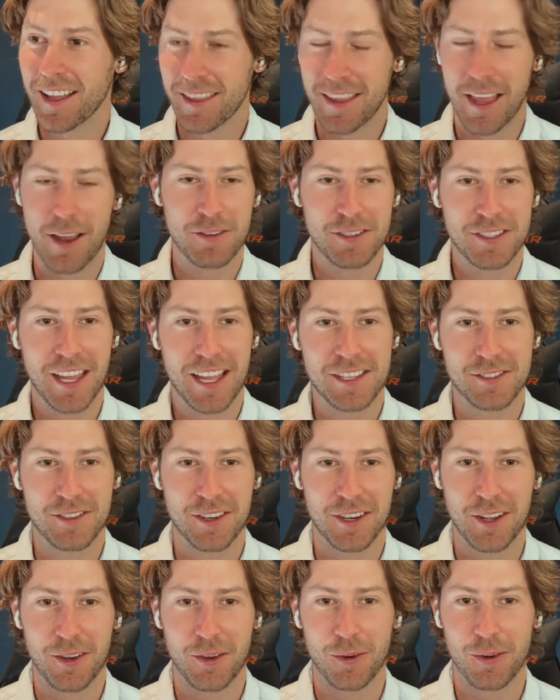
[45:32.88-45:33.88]
That
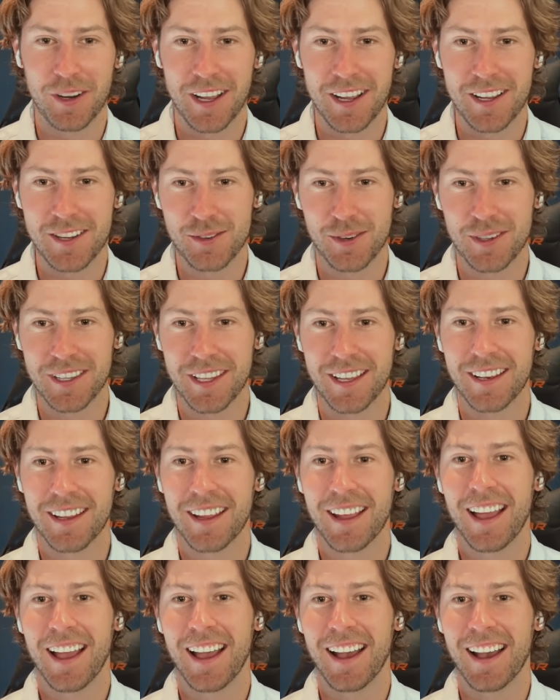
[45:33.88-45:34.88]
struck a chord. I enjoyed that.
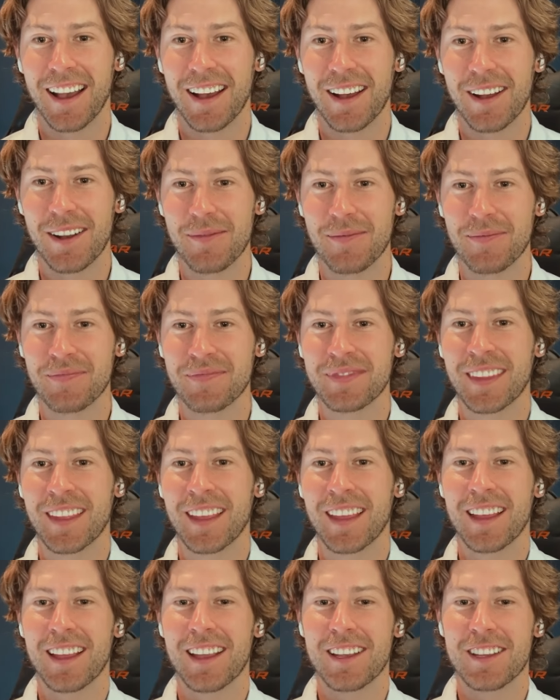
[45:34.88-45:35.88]

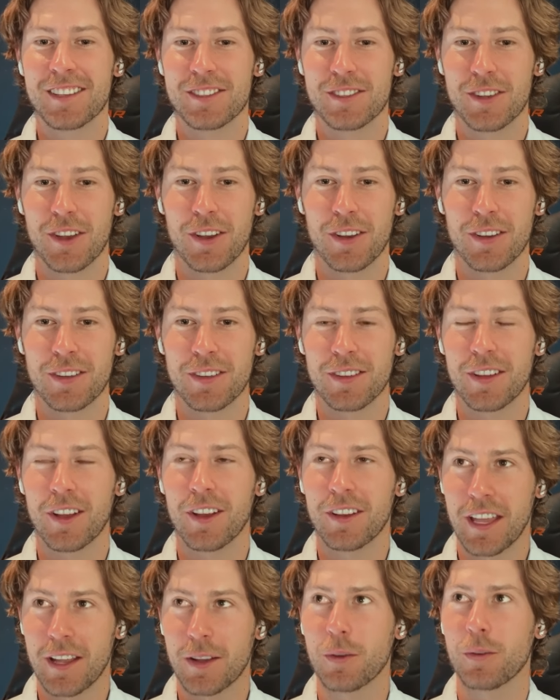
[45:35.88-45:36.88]
So
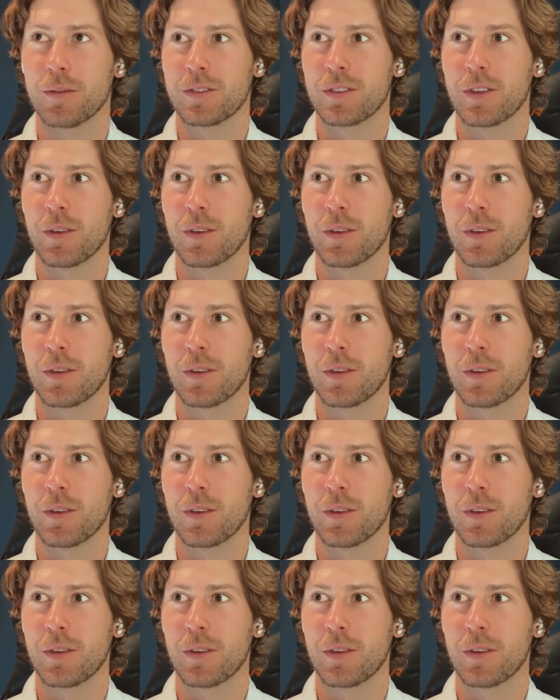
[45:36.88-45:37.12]
okay, cool.